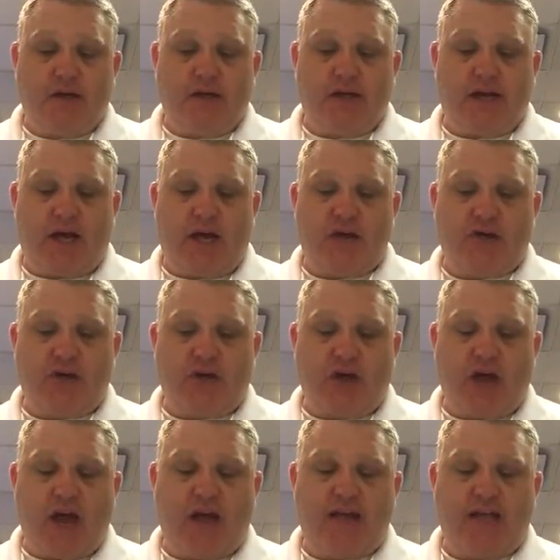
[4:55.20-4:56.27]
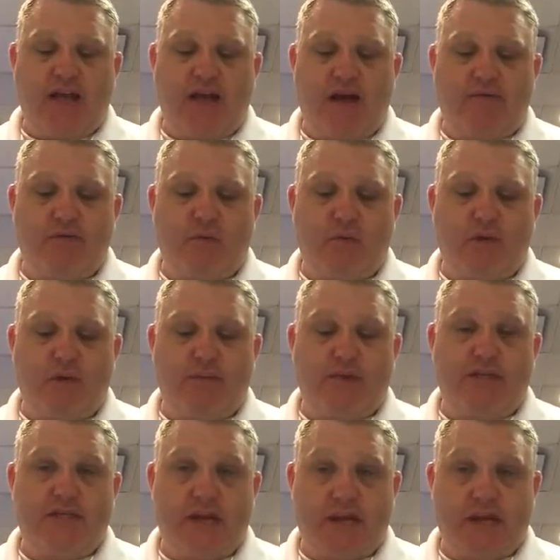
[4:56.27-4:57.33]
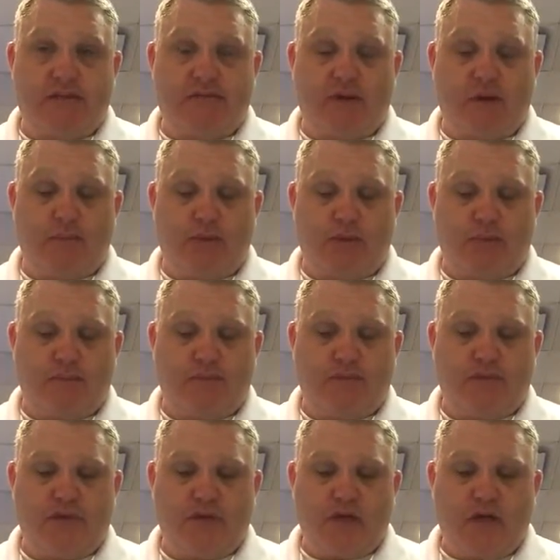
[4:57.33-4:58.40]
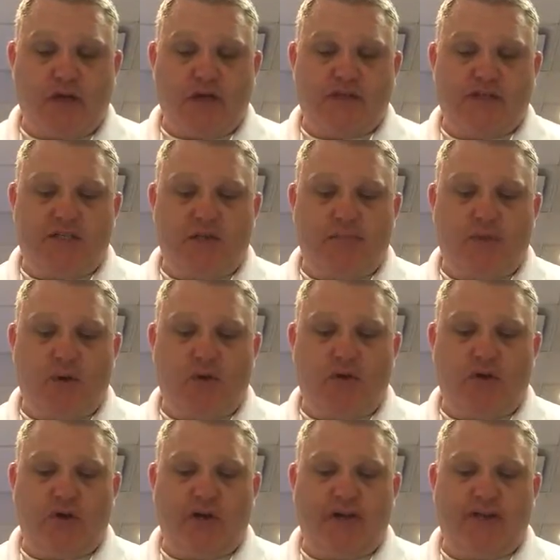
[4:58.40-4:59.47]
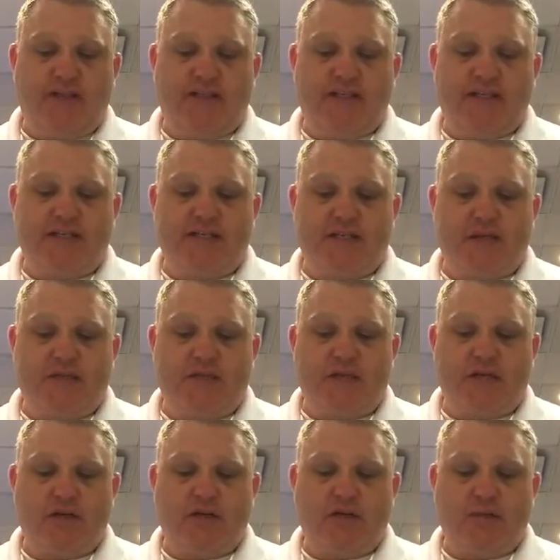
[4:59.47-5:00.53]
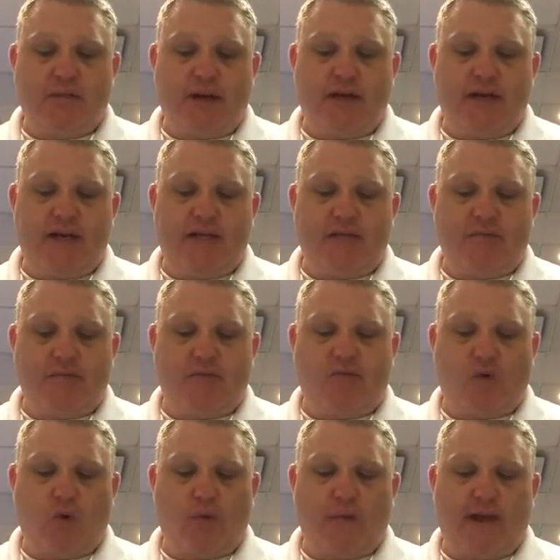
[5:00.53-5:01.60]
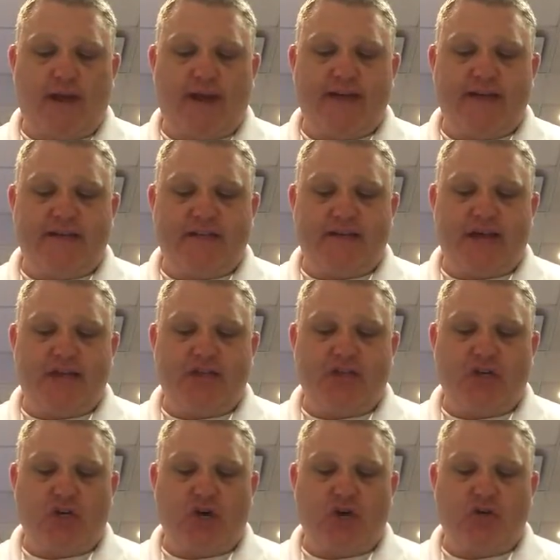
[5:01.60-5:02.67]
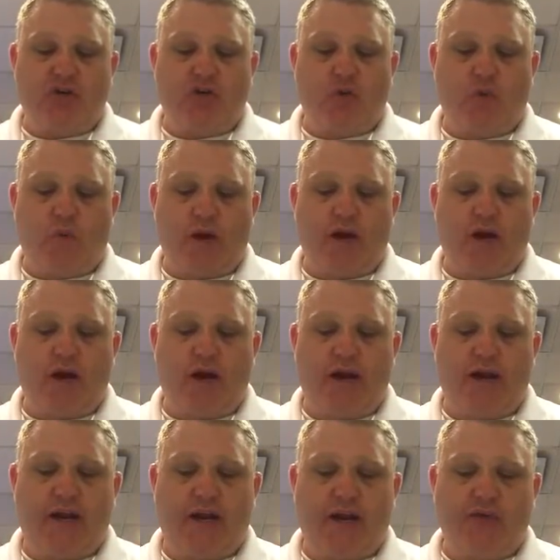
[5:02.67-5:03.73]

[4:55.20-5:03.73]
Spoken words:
The knowledge in your head can never really be taken from you. Still, both are needed since some skills you may need to perform in a disaster are so rare and